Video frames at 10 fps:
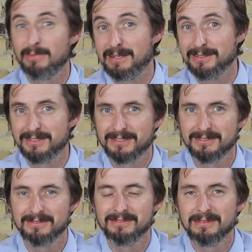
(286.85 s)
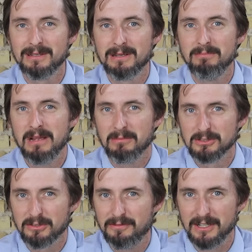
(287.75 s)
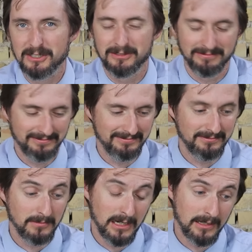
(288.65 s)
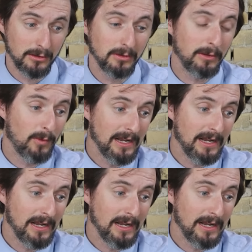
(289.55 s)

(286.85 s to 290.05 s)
Because mammals are fish, uh, including